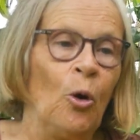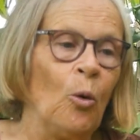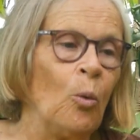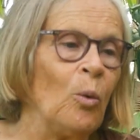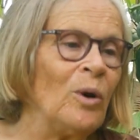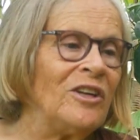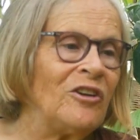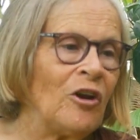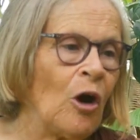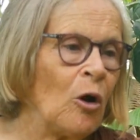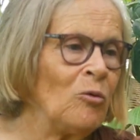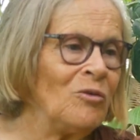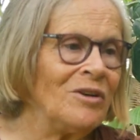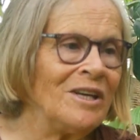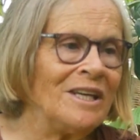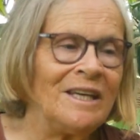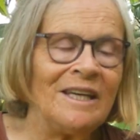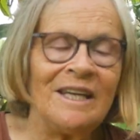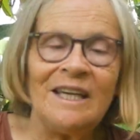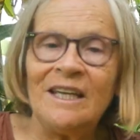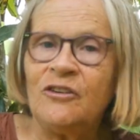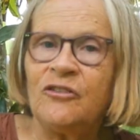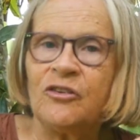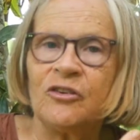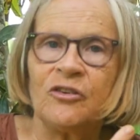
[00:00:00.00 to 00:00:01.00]
We don't
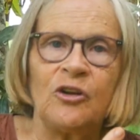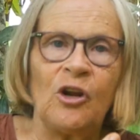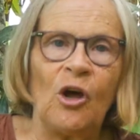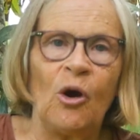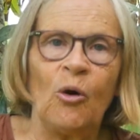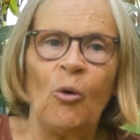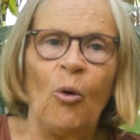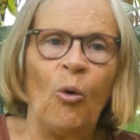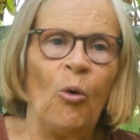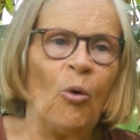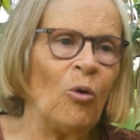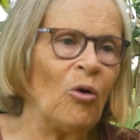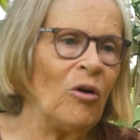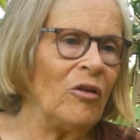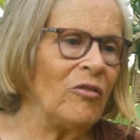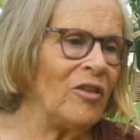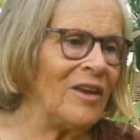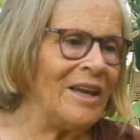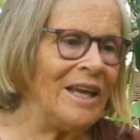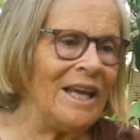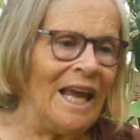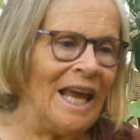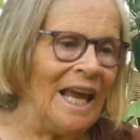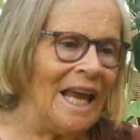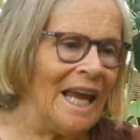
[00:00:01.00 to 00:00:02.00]
need to know all of
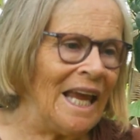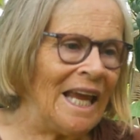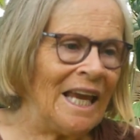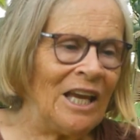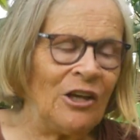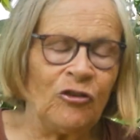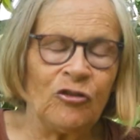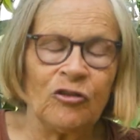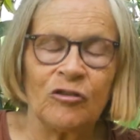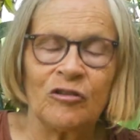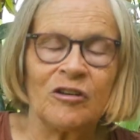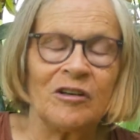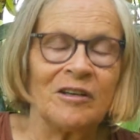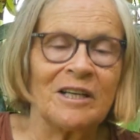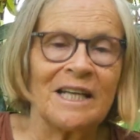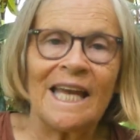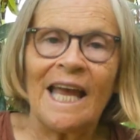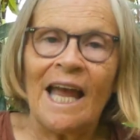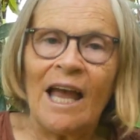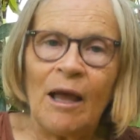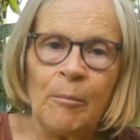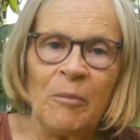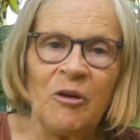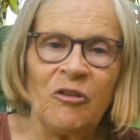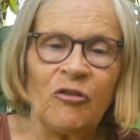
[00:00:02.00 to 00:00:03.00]
the intricate
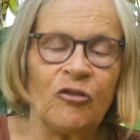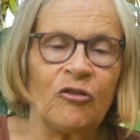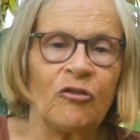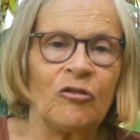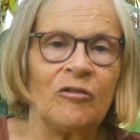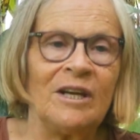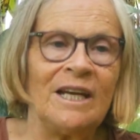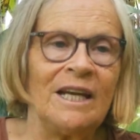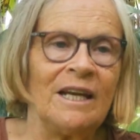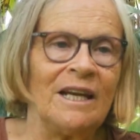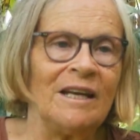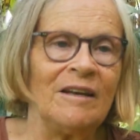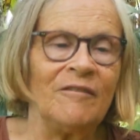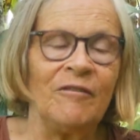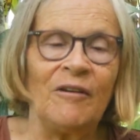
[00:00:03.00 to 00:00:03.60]
chemistry